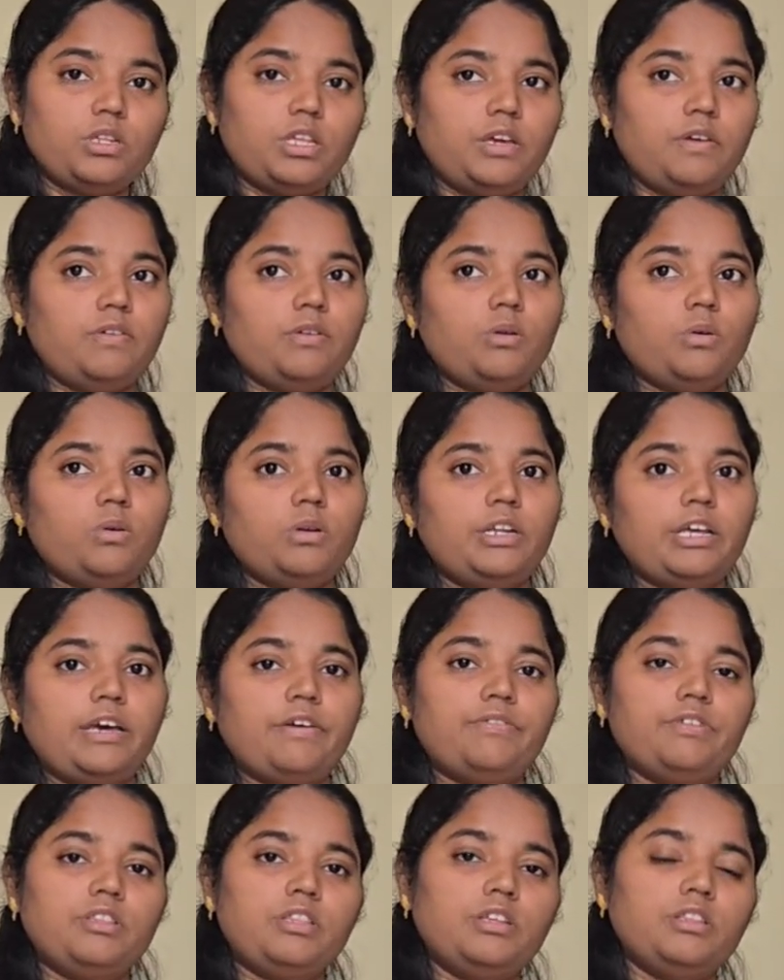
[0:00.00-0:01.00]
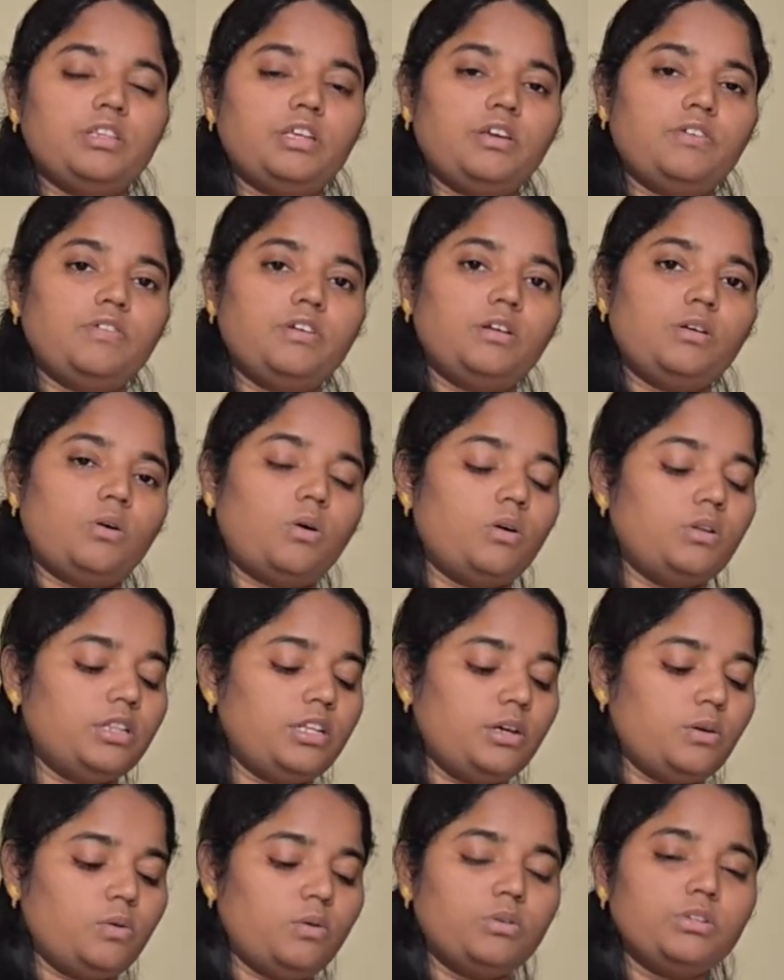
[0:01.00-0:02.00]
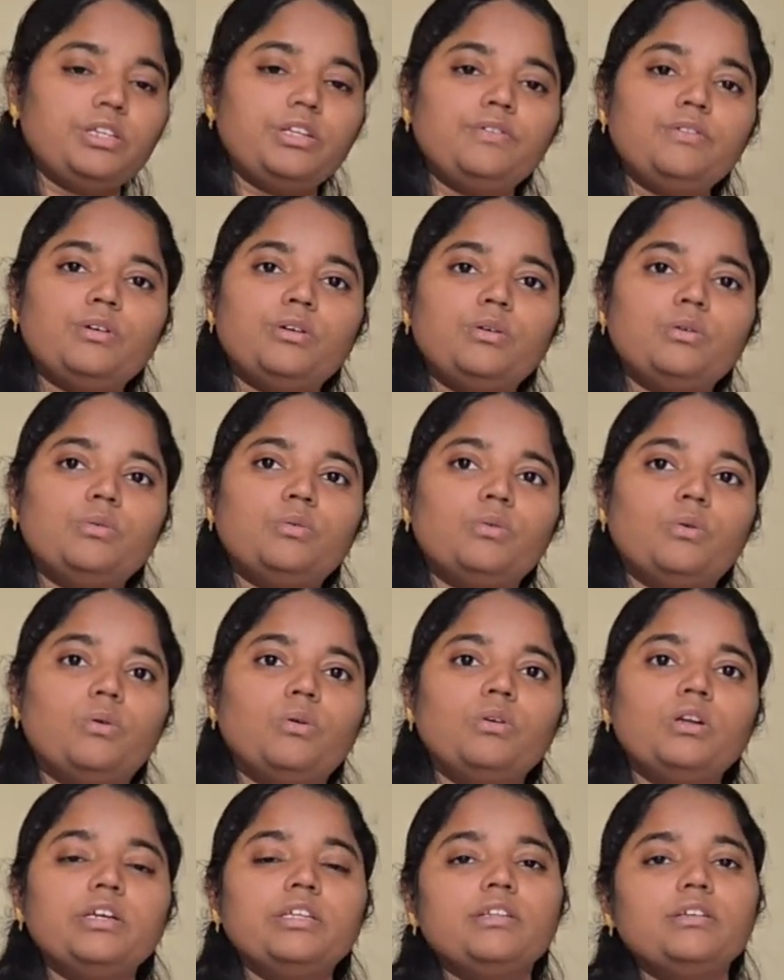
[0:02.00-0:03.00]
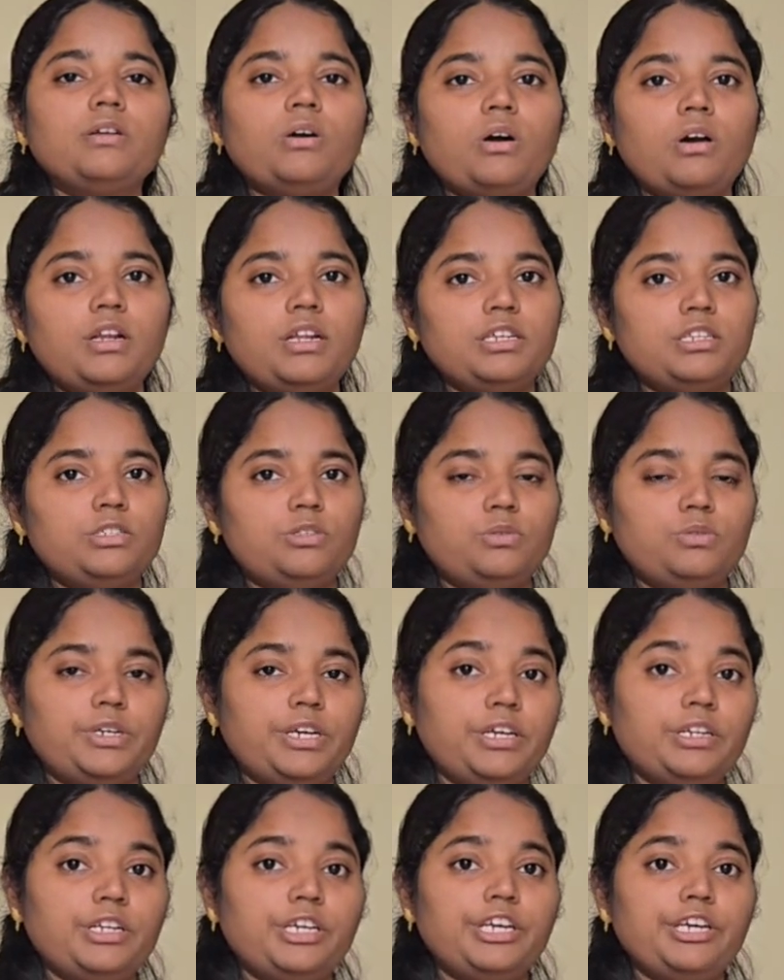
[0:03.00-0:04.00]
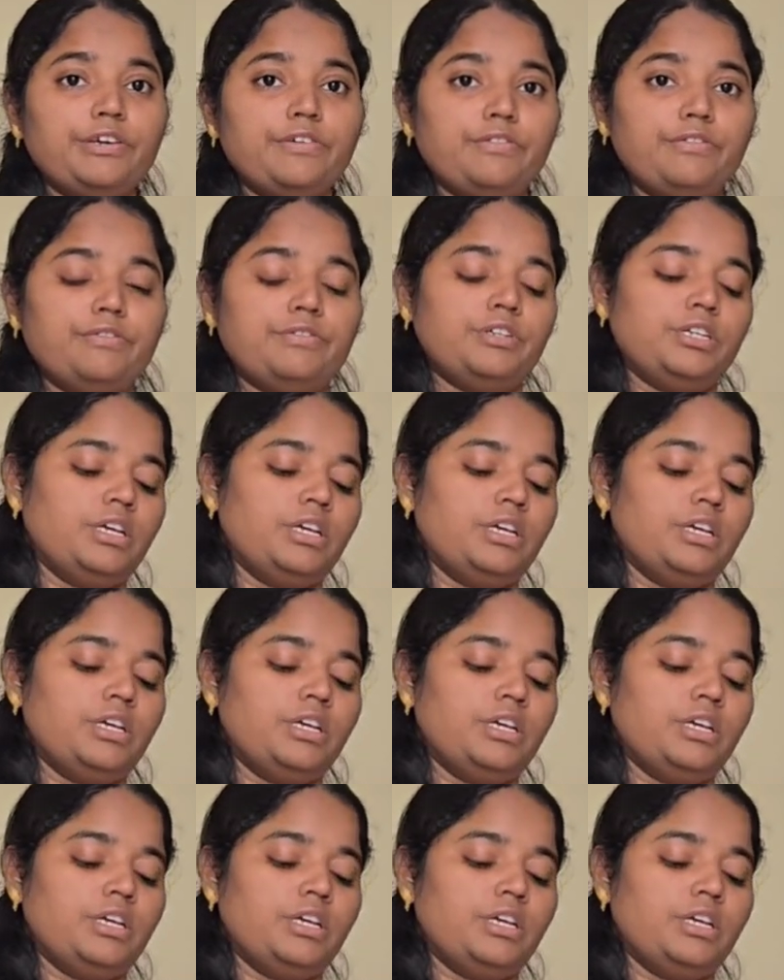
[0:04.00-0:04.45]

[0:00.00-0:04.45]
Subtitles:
they will only everything they will on their own they will do. Only the knowledge who can give.